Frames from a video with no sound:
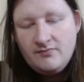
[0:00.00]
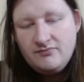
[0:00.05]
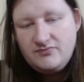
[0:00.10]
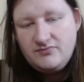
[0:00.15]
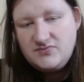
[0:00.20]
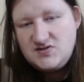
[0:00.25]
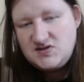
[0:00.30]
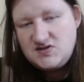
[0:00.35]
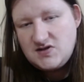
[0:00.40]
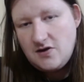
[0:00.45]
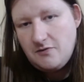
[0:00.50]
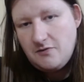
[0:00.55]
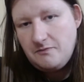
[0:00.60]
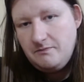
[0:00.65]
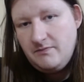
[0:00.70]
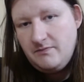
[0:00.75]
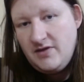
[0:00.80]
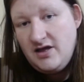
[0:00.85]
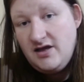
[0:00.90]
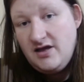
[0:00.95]
So,
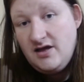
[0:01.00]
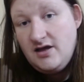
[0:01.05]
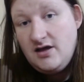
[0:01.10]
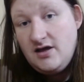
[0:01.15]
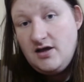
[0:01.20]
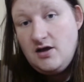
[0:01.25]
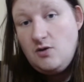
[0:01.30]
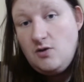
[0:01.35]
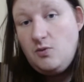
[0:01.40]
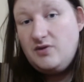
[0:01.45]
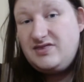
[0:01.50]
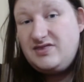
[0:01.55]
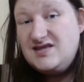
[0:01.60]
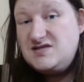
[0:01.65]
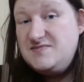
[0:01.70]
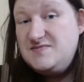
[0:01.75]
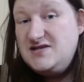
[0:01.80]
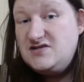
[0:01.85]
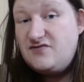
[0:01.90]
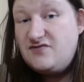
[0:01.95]
what this
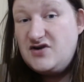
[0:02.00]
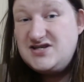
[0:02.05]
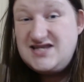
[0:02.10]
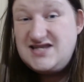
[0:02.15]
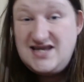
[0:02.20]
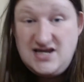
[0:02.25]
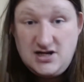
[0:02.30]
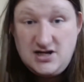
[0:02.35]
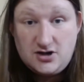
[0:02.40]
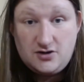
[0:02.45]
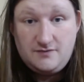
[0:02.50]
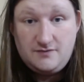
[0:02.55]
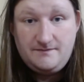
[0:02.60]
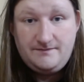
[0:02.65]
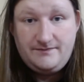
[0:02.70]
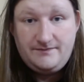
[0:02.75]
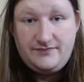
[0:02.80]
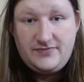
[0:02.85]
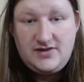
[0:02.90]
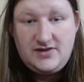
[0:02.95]
means for us here
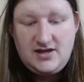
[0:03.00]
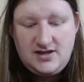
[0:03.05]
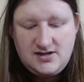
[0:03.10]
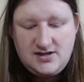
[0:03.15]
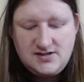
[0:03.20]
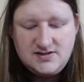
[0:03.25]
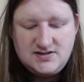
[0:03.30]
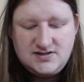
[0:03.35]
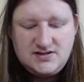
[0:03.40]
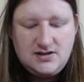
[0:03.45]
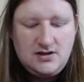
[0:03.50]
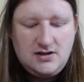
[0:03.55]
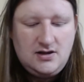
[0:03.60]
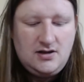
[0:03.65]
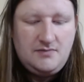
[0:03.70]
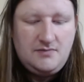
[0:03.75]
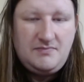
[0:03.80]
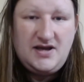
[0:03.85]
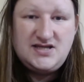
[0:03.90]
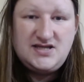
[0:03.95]
is,
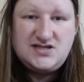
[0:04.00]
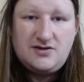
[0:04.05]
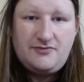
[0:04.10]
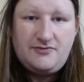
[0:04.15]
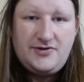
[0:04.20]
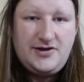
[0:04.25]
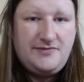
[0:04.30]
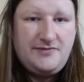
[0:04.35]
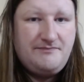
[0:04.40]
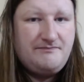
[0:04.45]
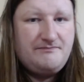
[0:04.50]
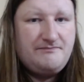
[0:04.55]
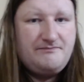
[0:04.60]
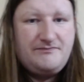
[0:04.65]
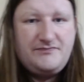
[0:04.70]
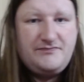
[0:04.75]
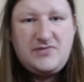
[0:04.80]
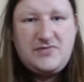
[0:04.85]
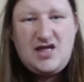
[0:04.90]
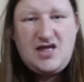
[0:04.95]
basically,
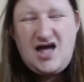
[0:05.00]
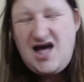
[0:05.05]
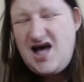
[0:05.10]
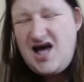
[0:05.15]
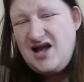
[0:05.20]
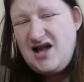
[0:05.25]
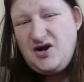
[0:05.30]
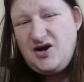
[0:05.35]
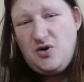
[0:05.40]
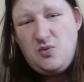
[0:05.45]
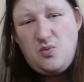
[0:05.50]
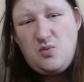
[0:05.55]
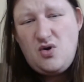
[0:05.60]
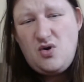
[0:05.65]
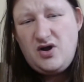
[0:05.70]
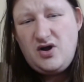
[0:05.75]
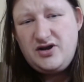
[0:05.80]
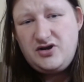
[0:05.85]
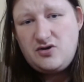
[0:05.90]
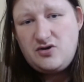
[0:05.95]
I don't
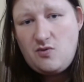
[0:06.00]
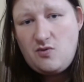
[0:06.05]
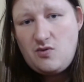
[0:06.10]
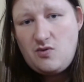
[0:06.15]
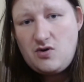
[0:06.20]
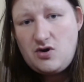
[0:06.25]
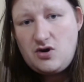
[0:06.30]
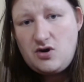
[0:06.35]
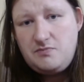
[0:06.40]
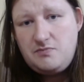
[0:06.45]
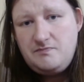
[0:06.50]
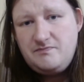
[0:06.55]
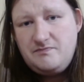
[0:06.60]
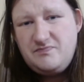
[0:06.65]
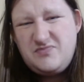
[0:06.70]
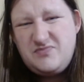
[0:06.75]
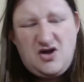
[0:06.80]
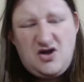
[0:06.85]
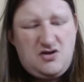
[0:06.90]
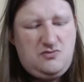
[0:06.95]
want your,
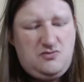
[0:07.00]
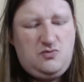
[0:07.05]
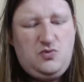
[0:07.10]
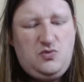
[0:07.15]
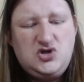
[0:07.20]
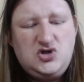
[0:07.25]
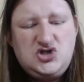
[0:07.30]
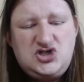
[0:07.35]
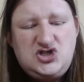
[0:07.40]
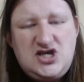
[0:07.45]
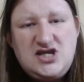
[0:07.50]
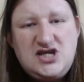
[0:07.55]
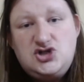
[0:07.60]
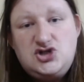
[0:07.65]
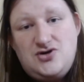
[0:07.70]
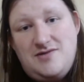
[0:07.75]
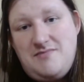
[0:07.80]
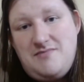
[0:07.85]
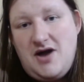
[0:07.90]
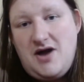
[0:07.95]
we'll just say
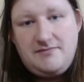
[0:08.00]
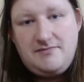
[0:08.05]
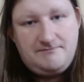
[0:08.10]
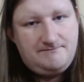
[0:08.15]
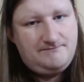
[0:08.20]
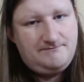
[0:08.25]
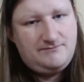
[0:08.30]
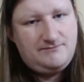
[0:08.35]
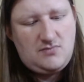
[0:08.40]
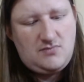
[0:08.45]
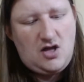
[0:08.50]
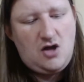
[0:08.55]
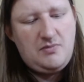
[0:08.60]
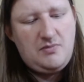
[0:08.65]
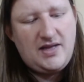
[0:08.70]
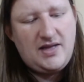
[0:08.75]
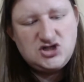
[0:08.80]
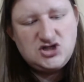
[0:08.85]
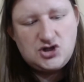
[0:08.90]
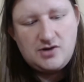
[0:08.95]
Strip Mine. I'll
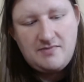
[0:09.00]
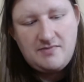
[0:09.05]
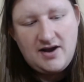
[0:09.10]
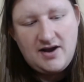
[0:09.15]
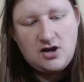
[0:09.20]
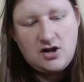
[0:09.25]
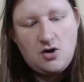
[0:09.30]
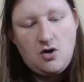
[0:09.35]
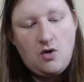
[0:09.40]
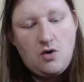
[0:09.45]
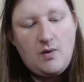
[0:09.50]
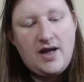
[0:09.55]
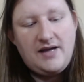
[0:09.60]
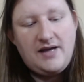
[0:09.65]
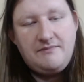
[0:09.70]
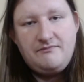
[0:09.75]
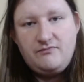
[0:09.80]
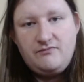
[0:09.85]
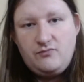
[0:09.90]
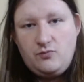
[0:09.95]
make Strip Mine go away
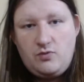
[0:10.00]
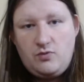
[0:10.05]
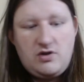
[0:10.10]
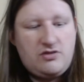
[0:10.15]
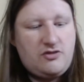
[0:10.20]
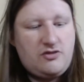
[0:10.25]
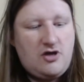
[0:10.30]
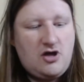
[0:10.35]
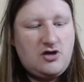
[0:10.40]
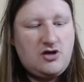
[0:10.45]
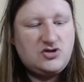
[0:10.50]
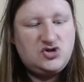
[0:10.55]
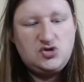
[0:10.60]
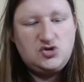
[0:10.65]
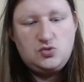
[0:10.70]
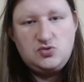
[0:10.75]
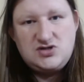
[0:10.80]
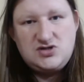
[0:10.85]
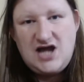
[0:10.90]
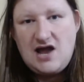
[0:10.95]
with
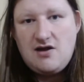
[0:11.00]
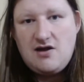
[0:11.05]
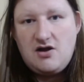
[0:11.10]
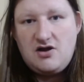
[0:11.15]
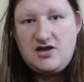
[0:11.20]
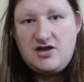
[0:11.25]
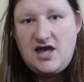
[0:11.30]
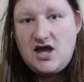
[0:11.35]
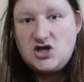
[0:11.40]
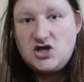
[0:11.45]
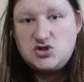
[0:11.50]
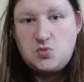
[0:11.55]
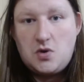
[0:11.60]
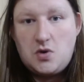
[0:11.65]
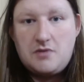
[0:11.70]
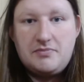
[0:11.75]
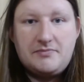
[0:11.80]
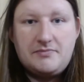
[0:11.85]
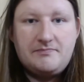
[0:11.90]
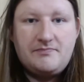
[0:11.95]
Chaos Warp.
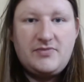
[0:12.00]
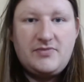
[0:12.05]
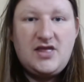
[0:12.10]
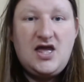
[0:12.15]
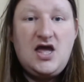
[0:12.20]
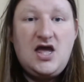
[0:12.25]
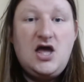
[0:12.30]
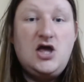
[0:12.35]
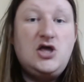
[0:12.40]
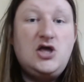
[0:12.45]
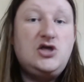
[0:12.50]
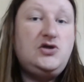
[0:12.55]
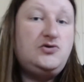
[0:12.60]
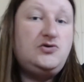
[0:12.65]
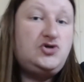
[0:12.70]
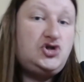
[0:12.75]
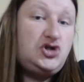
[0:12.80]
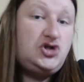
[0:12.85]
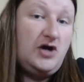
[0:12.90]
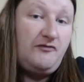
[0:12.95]
You
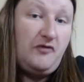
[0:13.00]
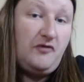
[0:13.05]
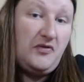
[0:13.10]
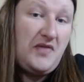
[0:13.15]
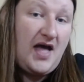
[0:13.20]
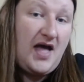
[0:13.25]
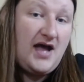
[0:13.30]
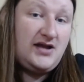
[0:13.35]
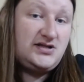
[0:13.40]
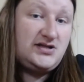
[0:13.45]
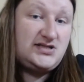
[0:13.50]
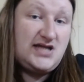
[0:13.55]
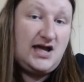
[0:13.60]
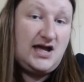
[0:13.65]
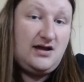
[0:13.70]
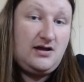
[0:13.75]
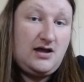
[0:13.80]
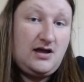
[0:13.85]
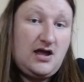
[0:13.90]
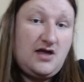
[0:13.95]
shuffle that
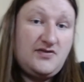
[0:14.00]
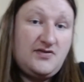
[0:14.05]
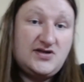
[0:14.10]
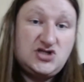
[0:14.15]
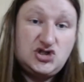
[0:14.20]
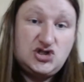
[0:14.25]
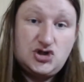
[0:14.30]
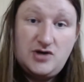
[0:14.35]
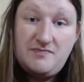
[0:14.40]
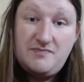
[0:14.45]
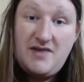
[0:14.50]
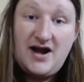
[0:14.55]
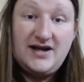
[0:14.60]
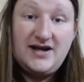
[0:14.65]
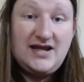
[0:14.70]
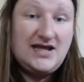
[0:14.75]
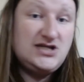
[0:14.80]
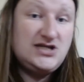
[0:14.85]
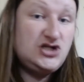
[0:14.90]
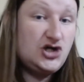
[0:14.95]
Strip Mine
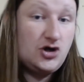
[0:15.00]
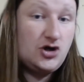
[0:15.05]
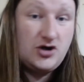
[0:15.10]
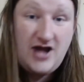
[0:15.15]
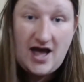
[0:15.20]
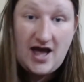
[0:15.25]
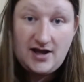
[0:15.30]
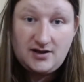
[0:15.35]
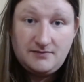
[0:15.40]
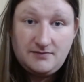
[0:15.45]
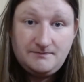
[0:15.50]
into your deck,